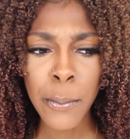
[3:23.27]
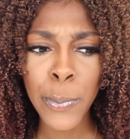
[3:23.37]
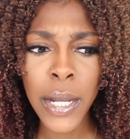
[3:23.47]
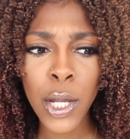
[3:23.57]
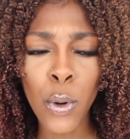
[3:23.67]

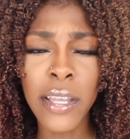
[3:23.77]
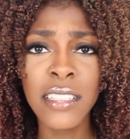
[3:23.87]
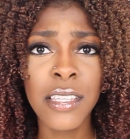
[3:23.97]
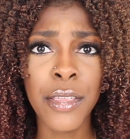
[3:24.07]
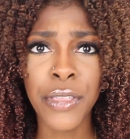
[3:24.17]
But going
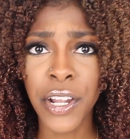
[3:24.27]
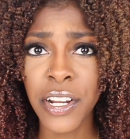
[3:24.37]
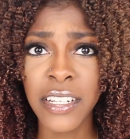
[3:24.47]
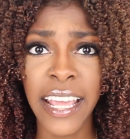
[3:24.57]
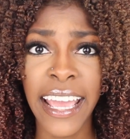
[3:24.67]
into the
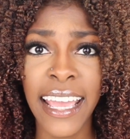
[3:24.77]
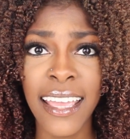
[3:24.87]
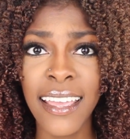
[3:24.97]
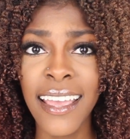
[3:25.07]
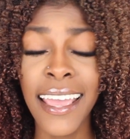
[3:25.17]
3rd day